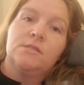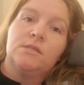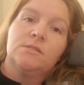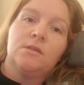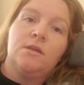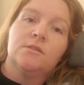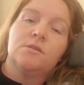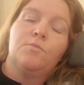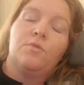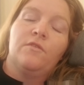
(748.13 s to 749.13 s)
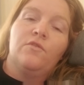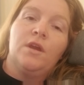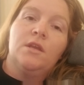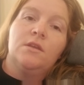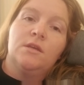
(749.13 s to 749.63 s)
They said he has a
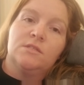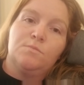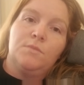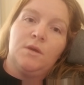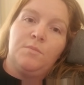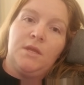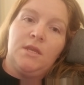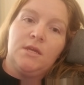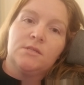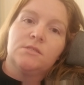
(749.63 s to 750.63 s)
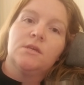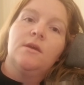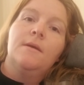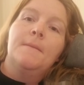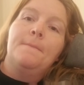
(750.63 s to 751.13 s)
perforated appendix,
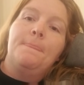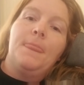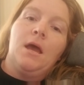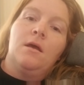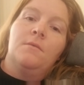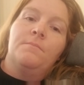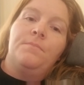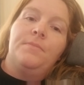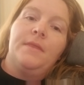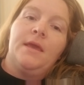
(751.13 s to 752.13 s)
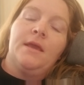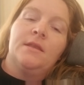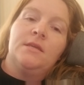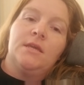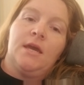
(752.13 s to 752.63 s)
and
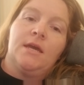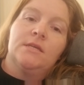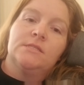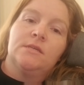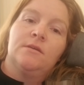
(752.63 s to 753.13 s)
he has